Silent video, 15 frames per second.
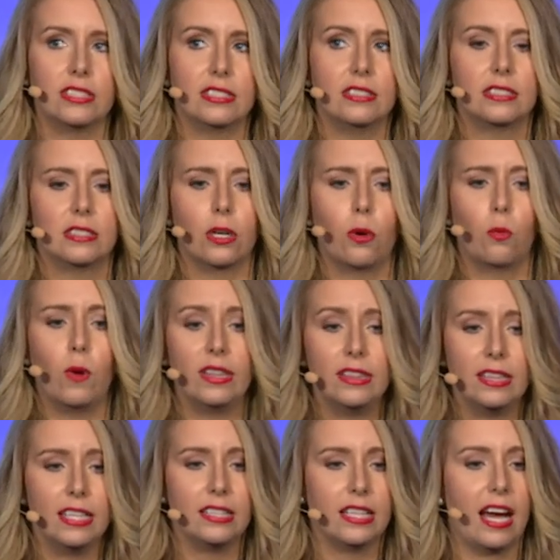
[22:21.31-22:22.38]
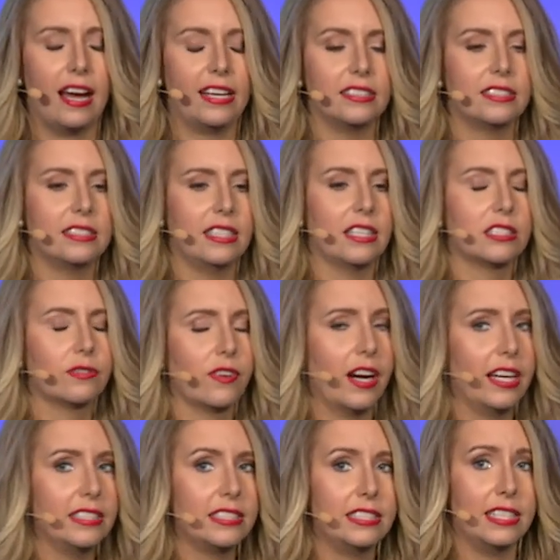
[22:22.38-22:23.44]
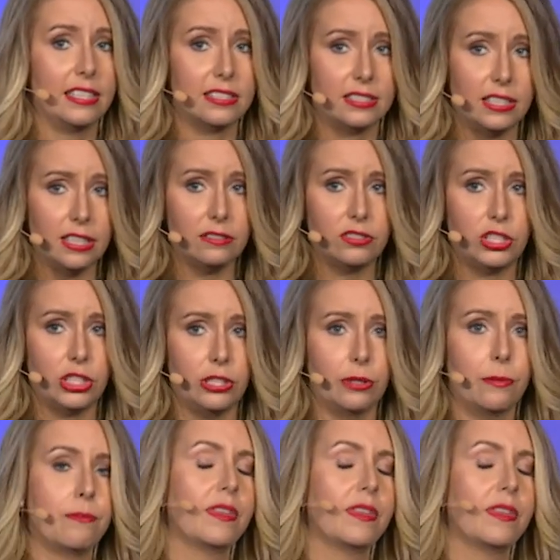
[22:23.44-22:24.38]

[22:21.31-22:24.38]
And so one thing that ICS for ICS gives you